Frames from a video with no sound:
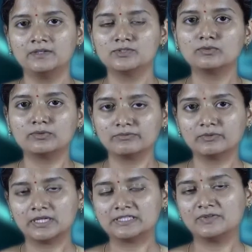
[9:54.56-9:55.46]
So,
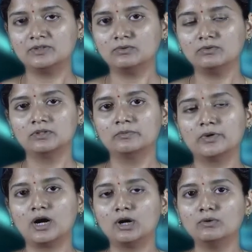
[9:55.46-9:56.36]
as we know
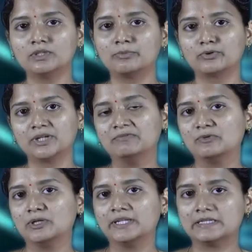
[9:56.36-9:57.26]
how the protein
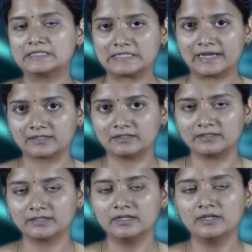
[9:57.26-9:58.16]
folding is
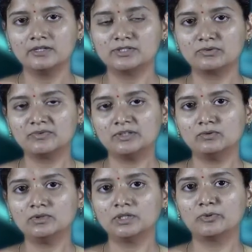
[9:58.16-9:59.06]
occurred. So we
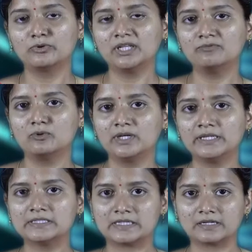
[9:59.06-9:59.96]
know the protein
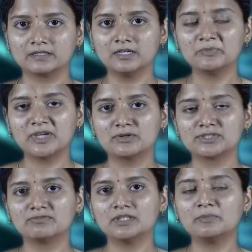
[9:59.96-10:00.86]
folding has occurred
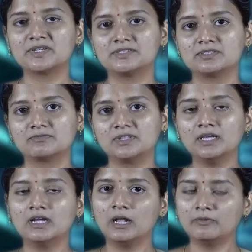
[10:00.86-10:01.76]
because of the presence of the
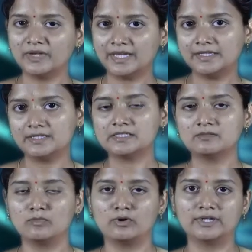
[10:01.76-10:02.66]
various
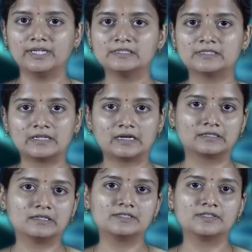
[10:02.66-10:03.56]
bondings that
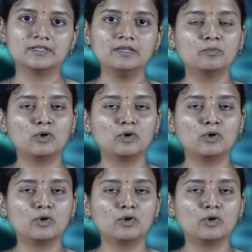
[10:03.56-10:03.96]
occurs in the